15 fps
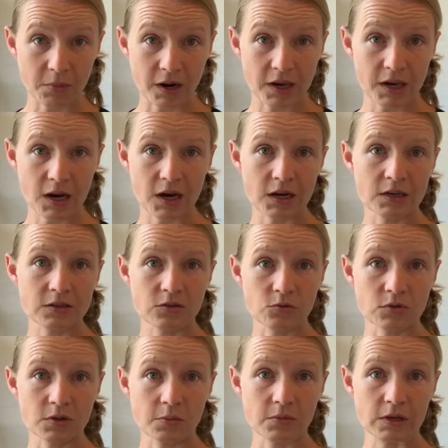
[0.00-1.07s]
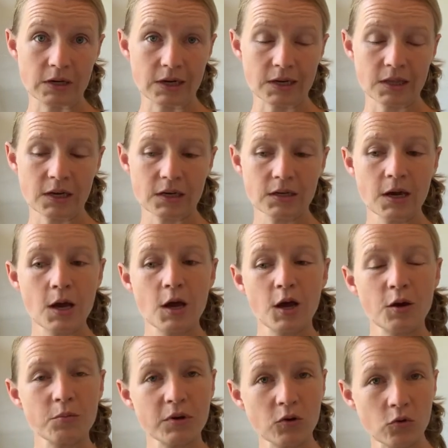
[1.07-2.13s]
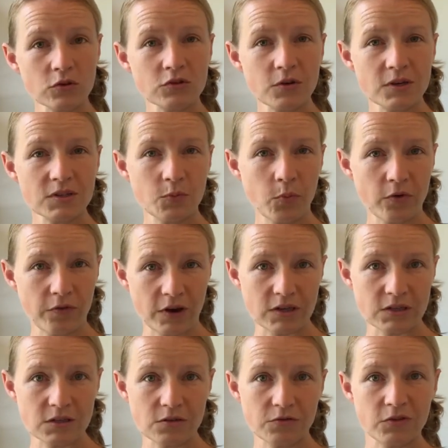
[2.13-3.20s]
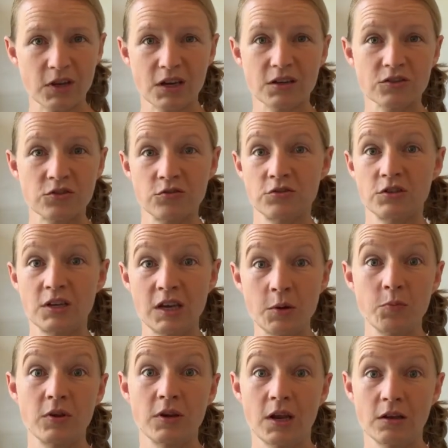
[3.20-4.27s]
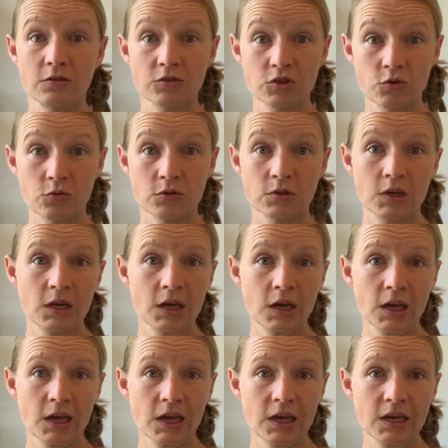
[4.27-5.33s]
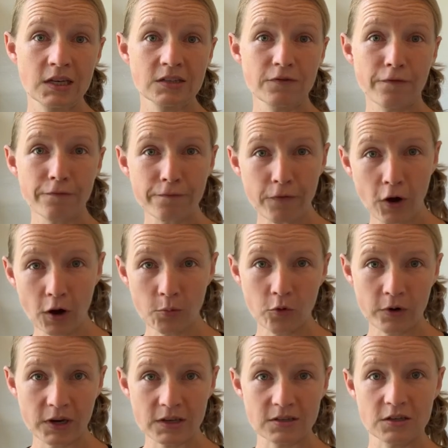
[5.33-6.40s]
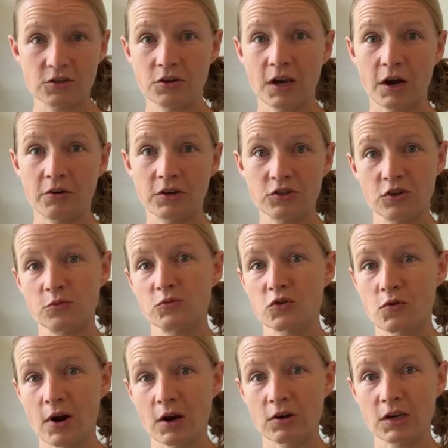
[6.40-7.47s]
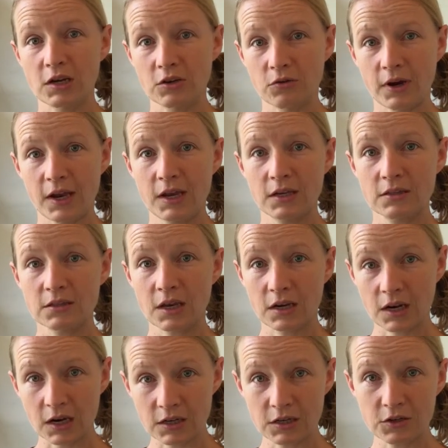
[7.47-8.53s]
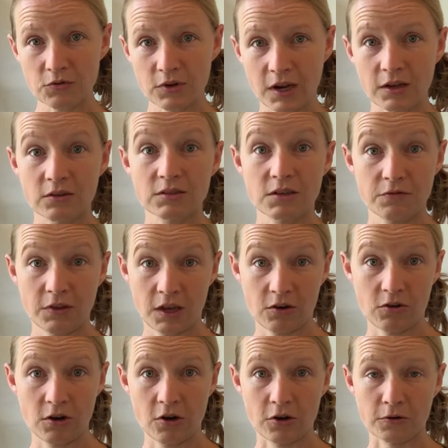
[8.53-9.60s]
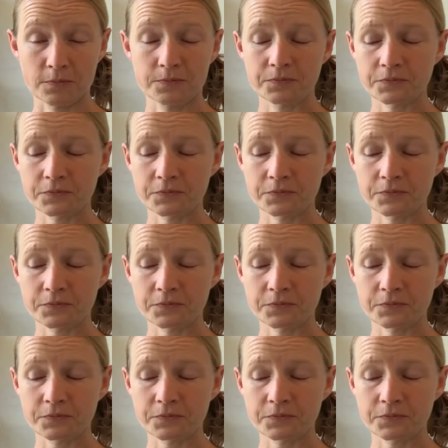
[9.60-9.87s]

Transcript: mucky eyes or something like that, but also as a preventative thing, it's good to keep the nails short. It is far more easy to carry germs around in your hands and under your nails if they are long.